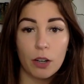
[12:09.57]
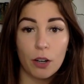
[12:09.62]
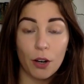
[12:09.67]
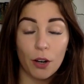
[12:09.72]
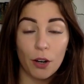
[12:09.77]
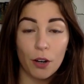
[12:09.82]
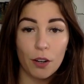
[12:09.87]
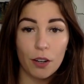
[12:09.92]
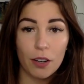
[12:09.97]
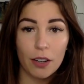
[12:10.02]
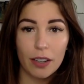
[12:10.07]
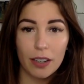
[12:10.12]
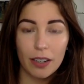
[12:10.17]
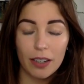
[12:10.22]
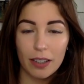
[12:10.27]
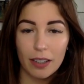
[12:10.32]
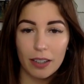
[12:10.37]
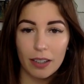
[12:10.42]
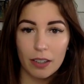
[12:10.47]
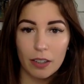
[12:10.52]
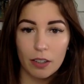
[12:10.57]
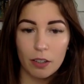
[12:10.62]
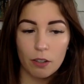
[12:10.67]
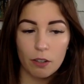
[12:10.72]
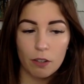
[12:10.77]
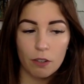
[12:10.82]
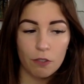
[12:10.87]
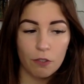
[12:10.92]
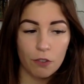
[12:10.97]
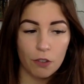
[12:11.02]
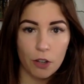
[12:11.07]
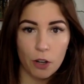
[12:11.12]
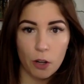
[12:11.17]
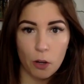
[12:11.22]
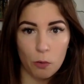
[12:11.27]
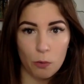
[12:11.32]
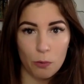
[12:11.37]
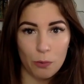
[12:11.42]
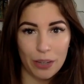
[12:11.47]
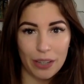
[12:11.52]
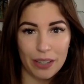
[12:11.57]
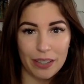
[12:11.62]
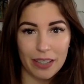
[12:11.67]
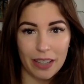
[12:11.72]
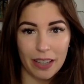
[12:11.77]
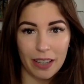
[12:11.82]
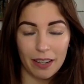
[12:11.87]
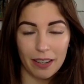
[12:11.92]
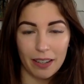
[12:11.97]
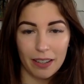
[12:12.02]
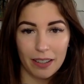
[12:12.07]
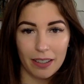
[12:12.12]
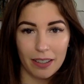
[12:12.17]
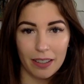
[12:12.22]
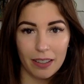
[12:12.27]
hurt for no reason.